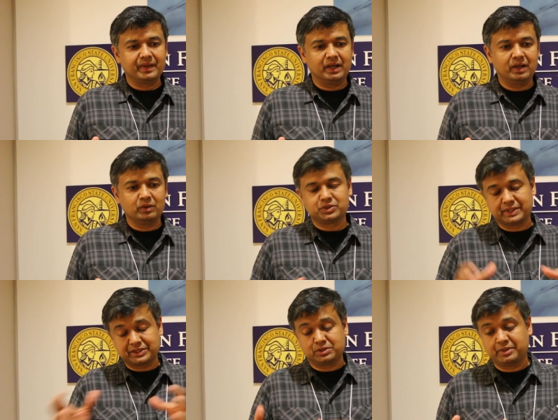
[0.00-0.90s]
uh, so
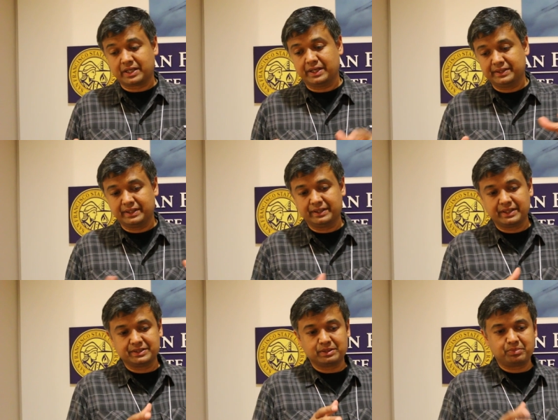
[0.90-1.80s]
that's Jamaica, and then
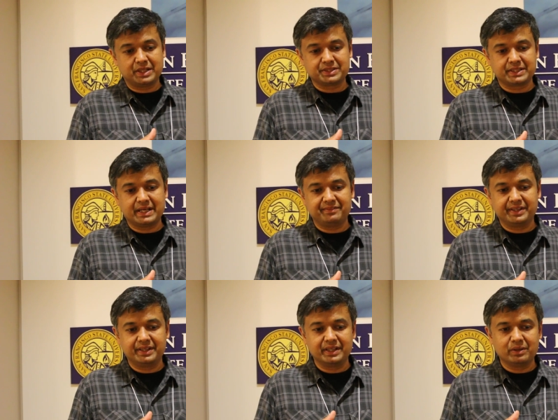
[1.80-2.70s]
there is a project I have in
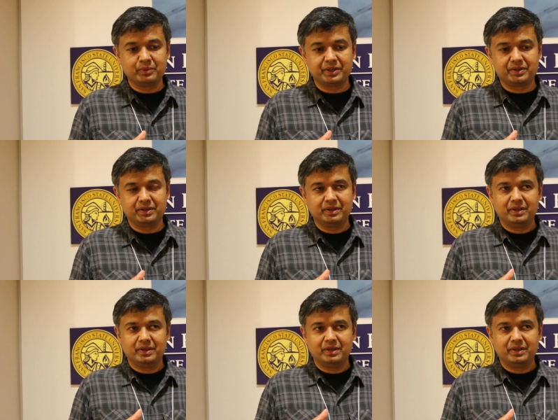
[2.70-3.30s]
India with,